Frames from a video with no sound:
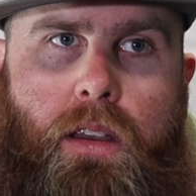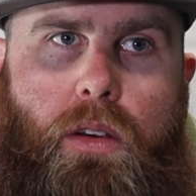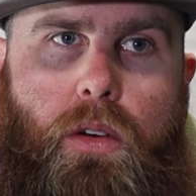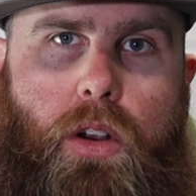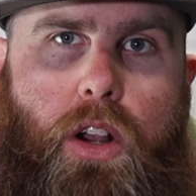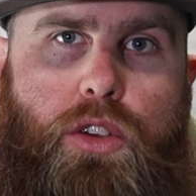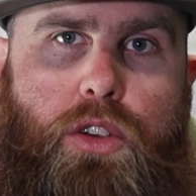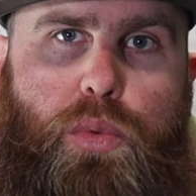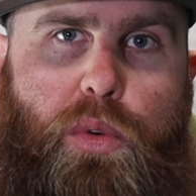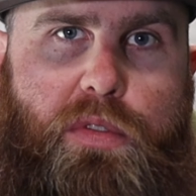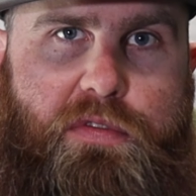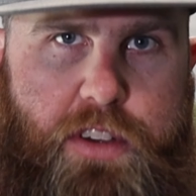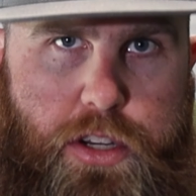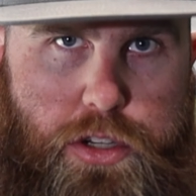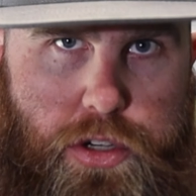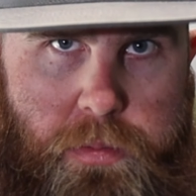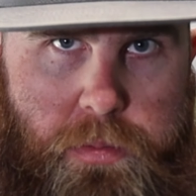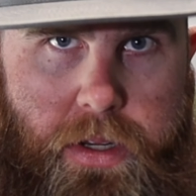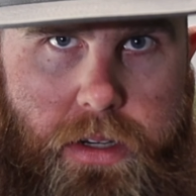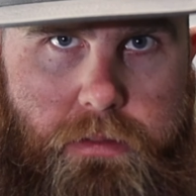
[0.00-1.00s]
because we're
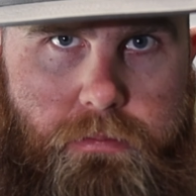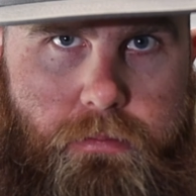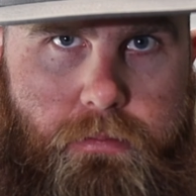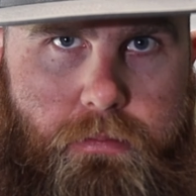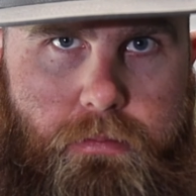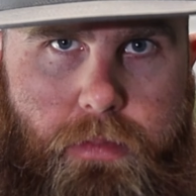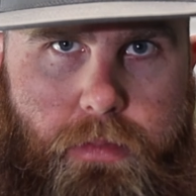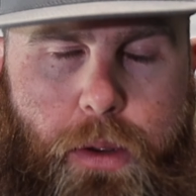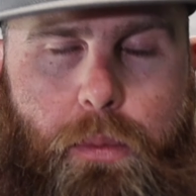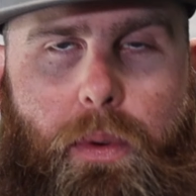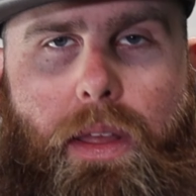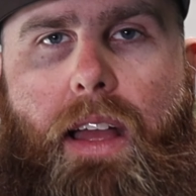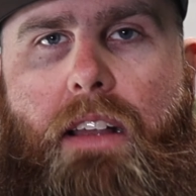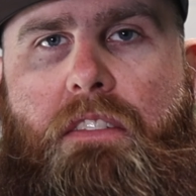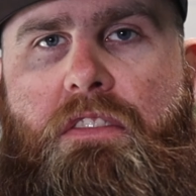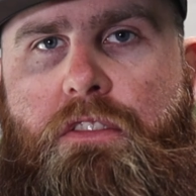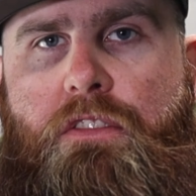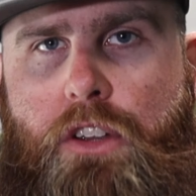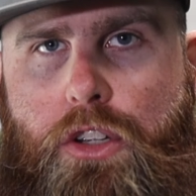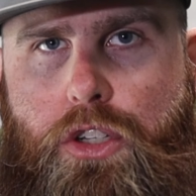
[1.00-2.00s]
fishermen and we
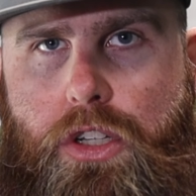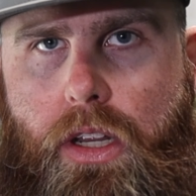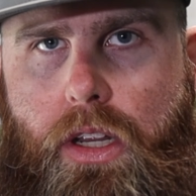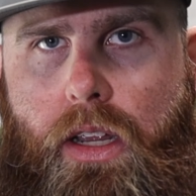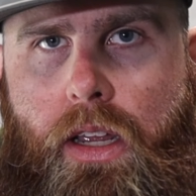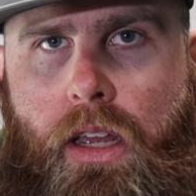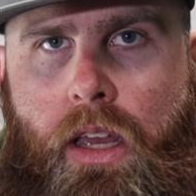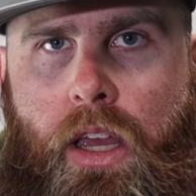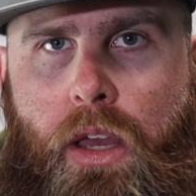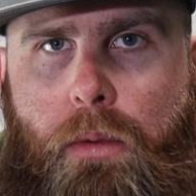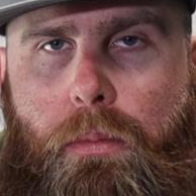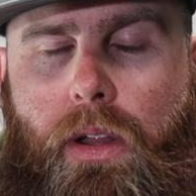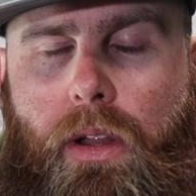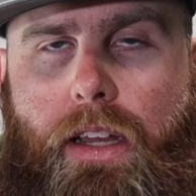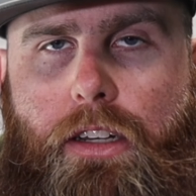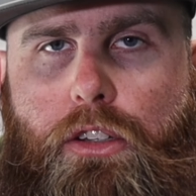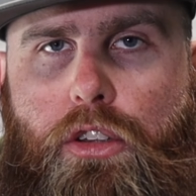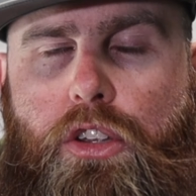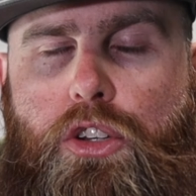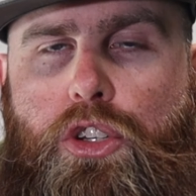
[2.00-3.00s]
like fishing. But
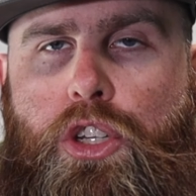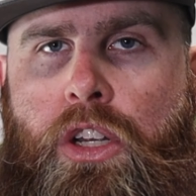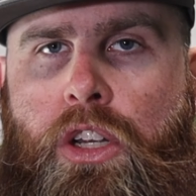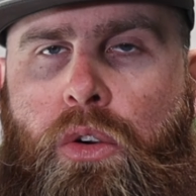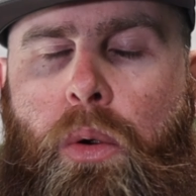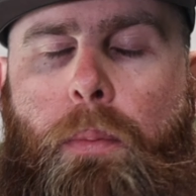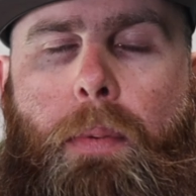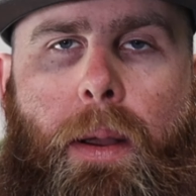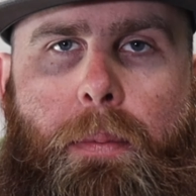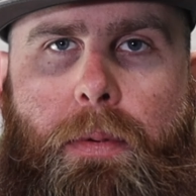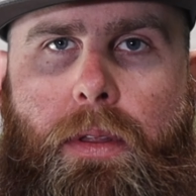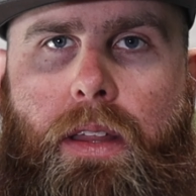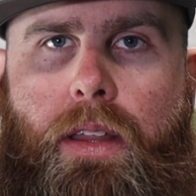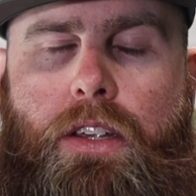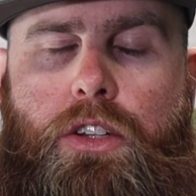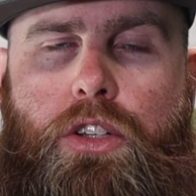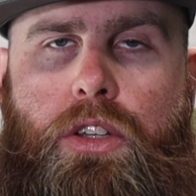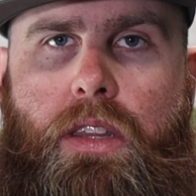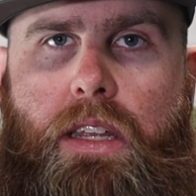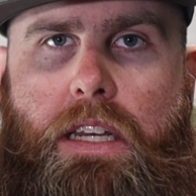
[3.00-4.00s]
like to the general
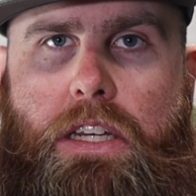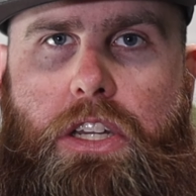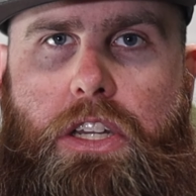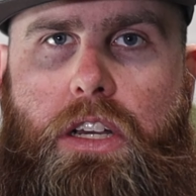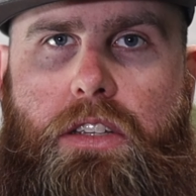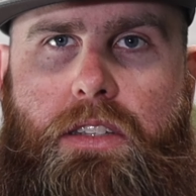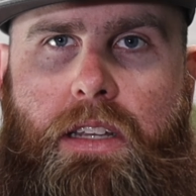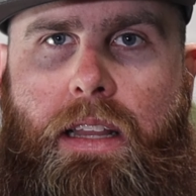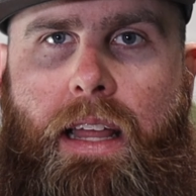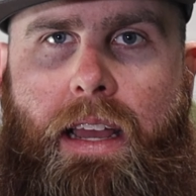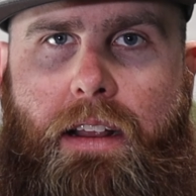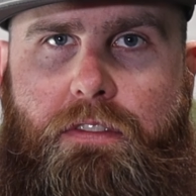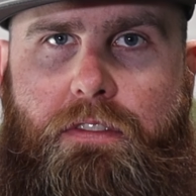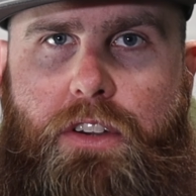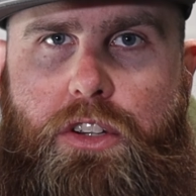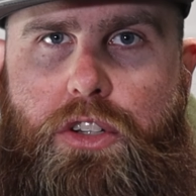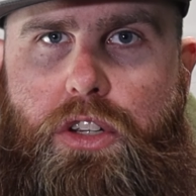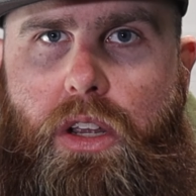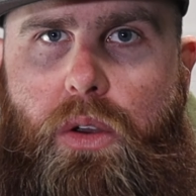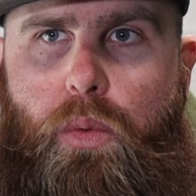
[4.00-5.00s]
population that doesn't like
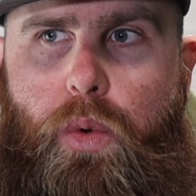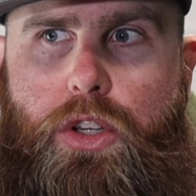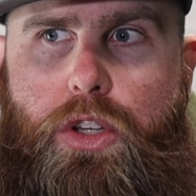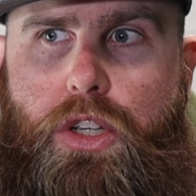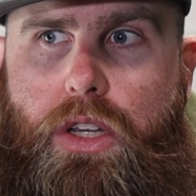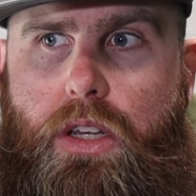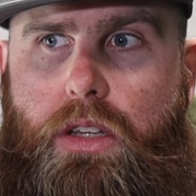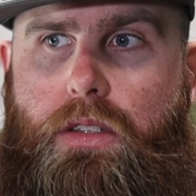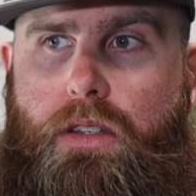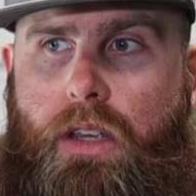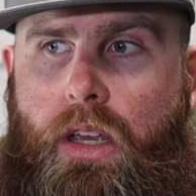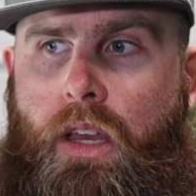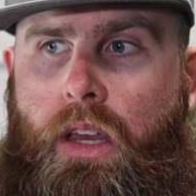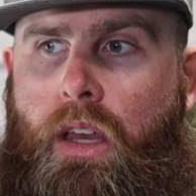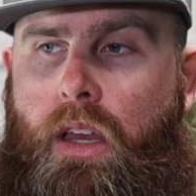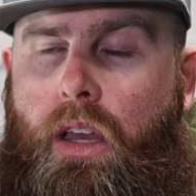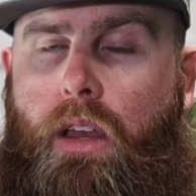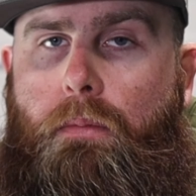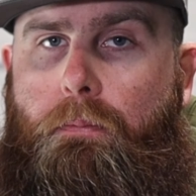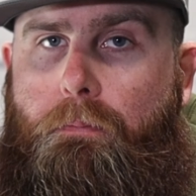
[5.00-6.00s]
fishing, which is
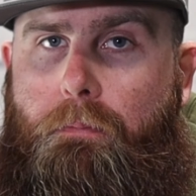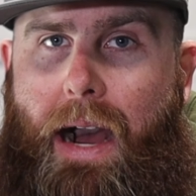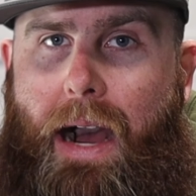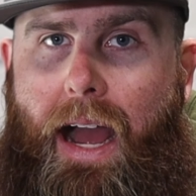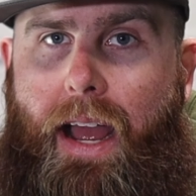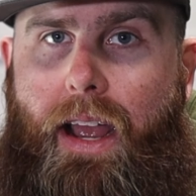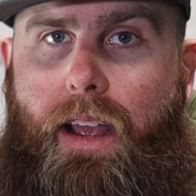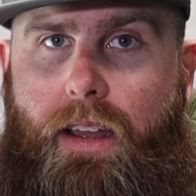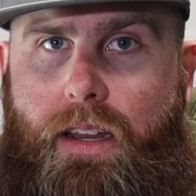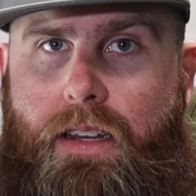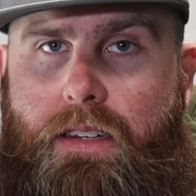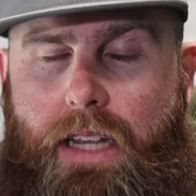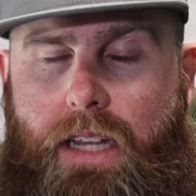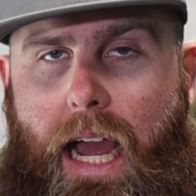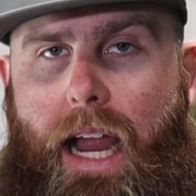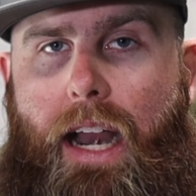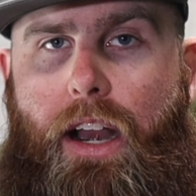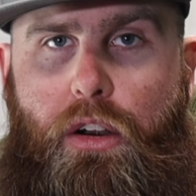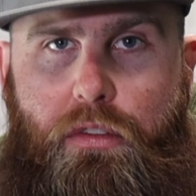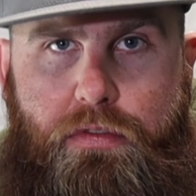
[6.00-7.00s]
my
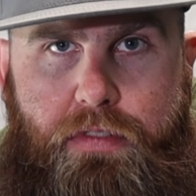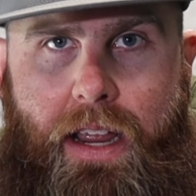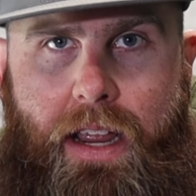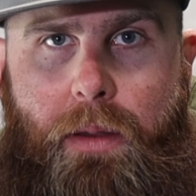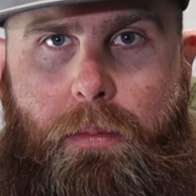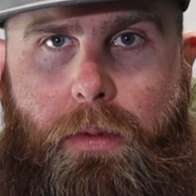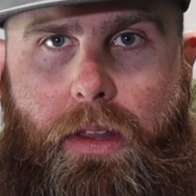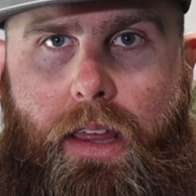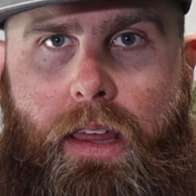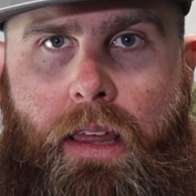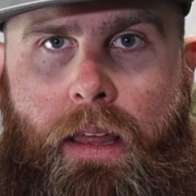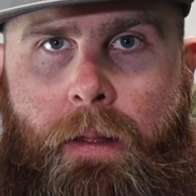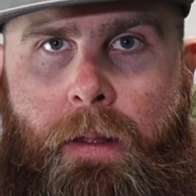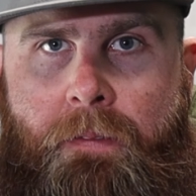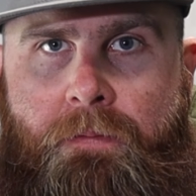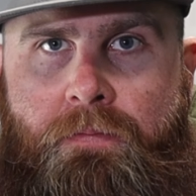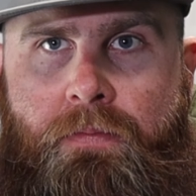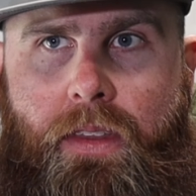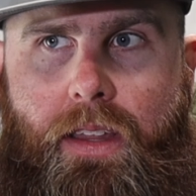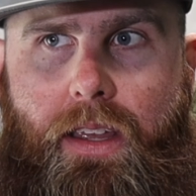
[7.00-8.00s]
entire family,
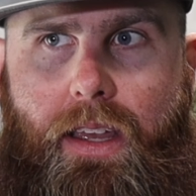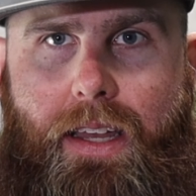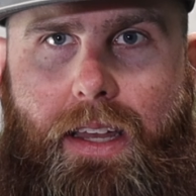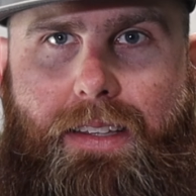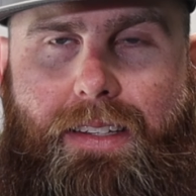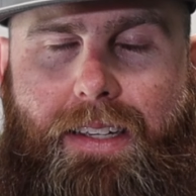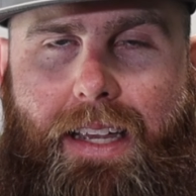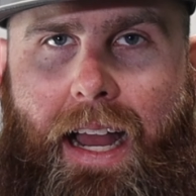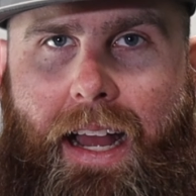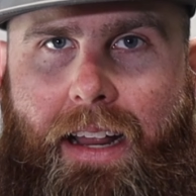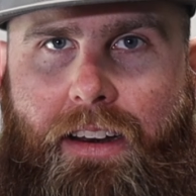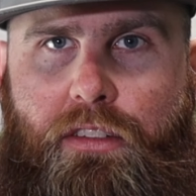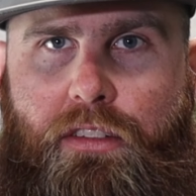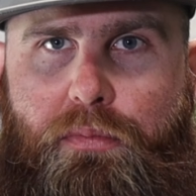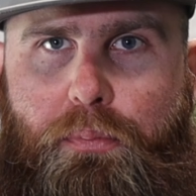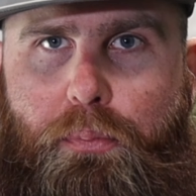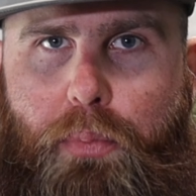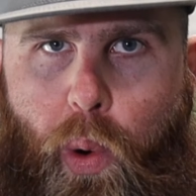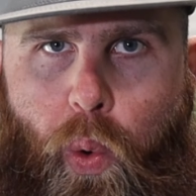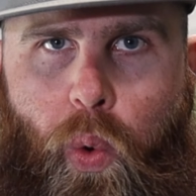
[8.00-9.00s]
it's kind
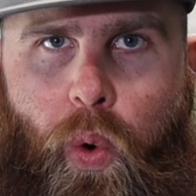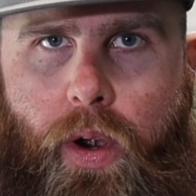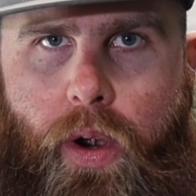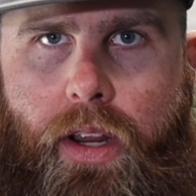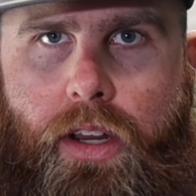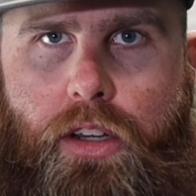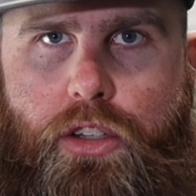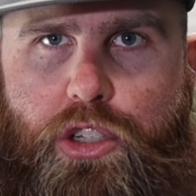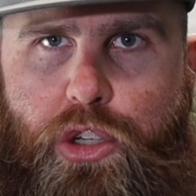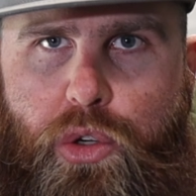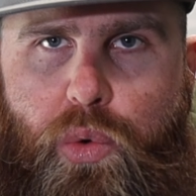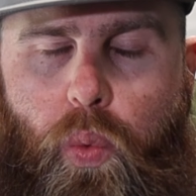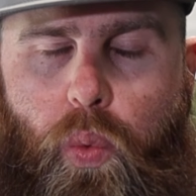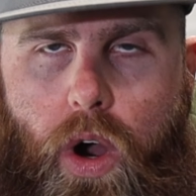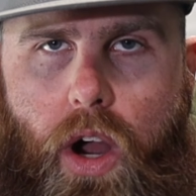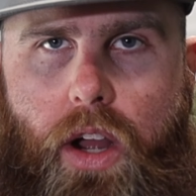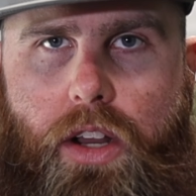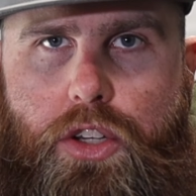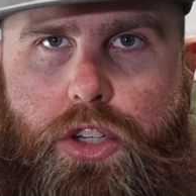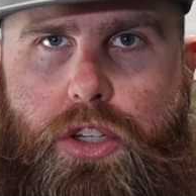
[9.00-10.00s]
of boring to
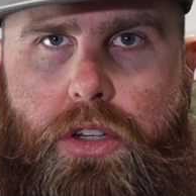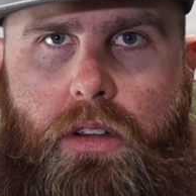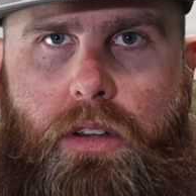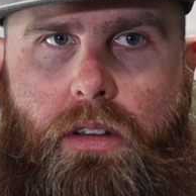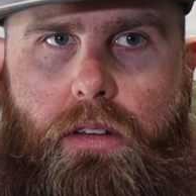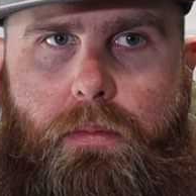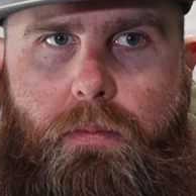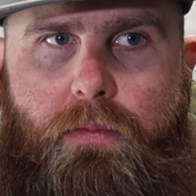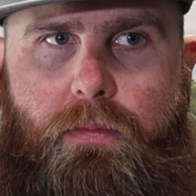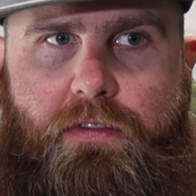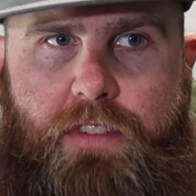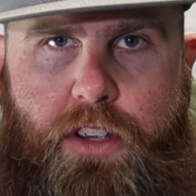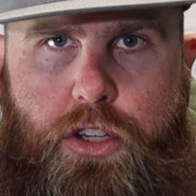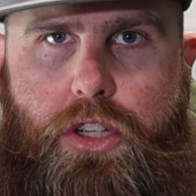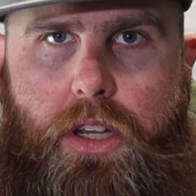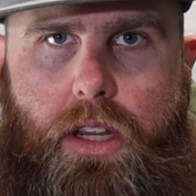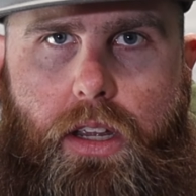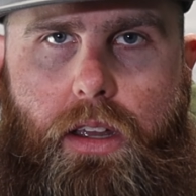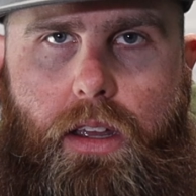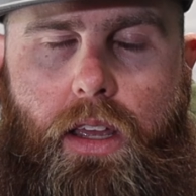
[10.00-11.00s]
watch
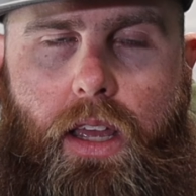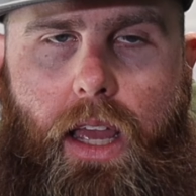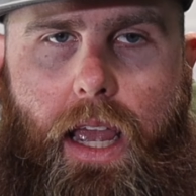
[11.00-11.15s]
fishing.